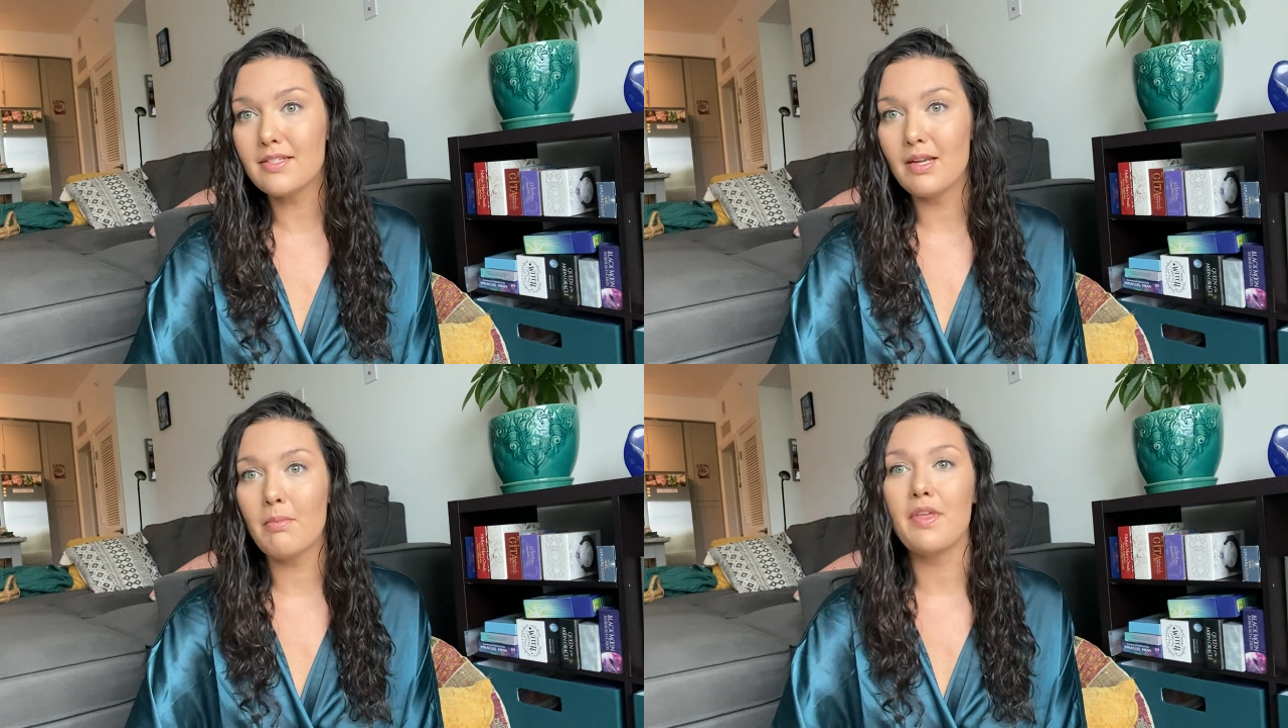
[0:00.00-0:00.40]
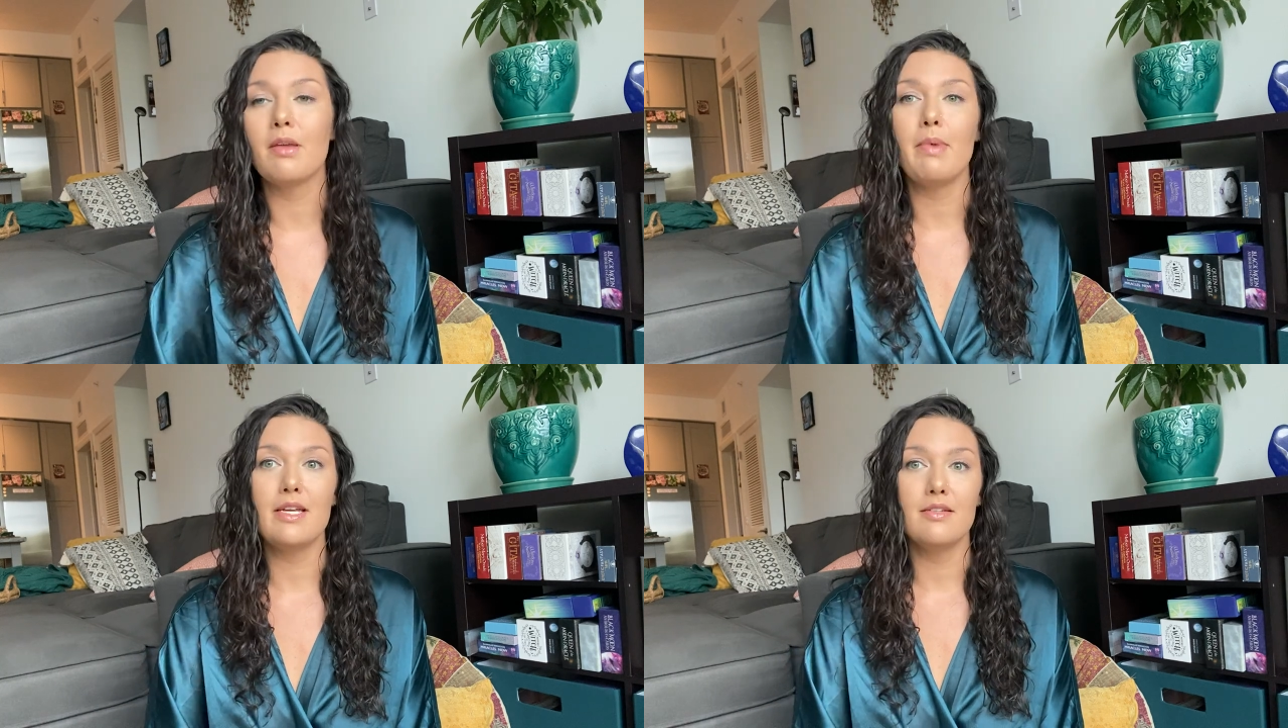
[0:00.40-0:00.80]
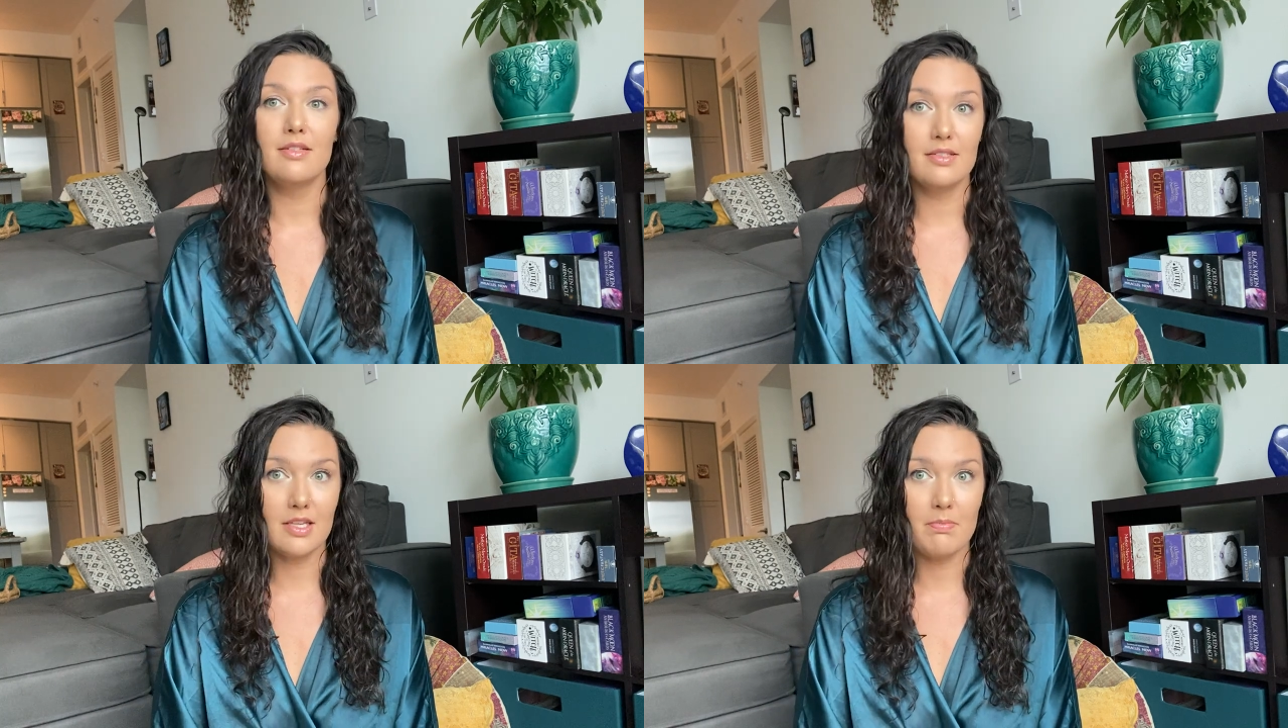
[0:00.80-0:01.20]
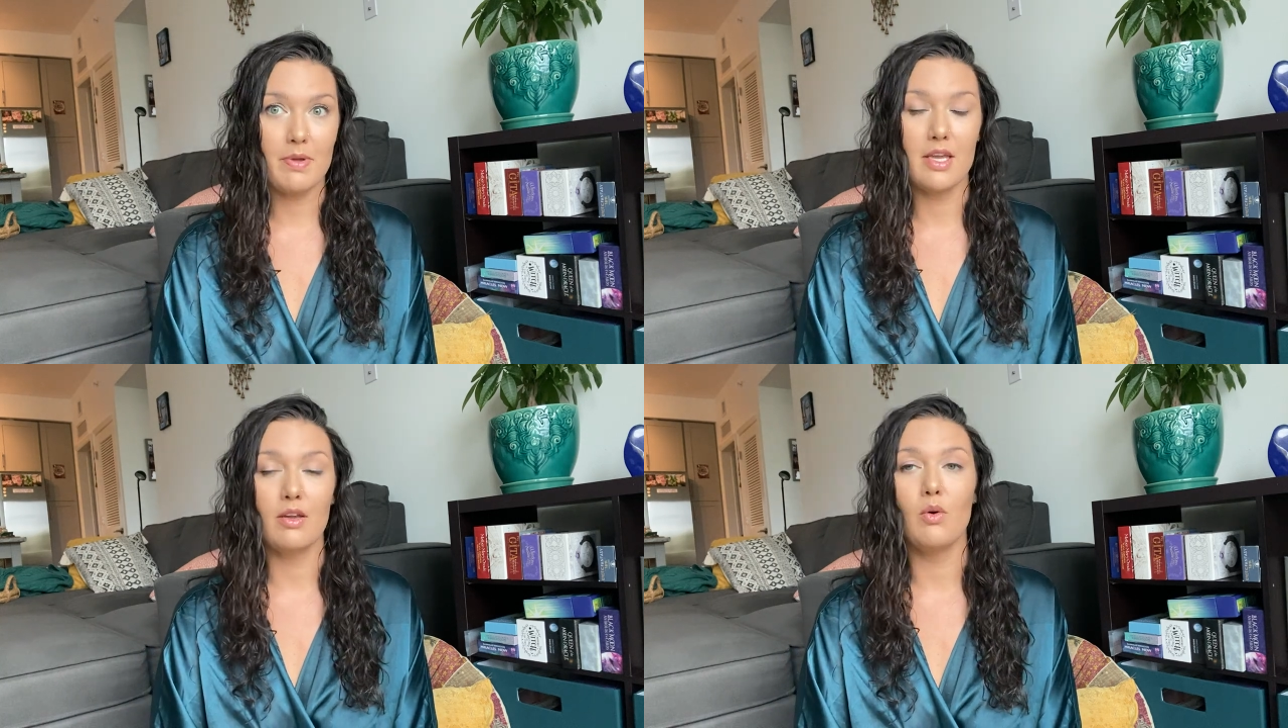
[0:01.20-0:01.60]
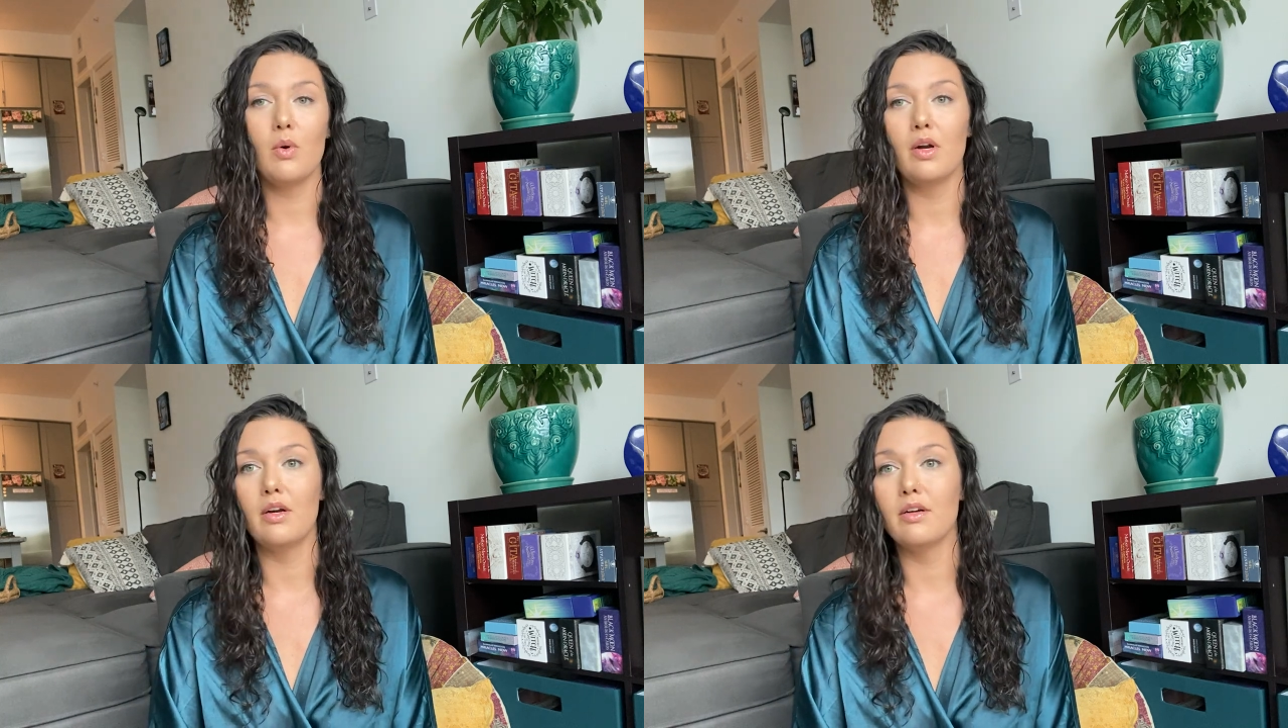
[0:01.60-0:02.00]
something by sleeping
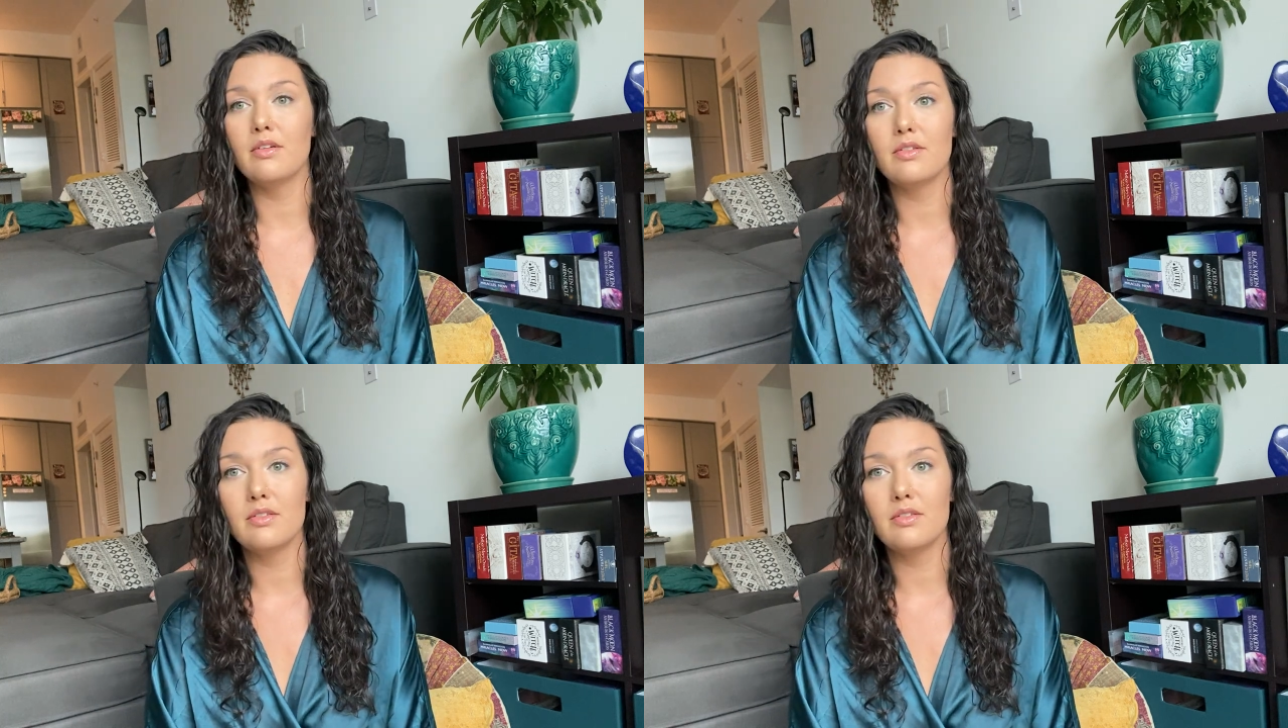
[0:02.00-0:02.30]
or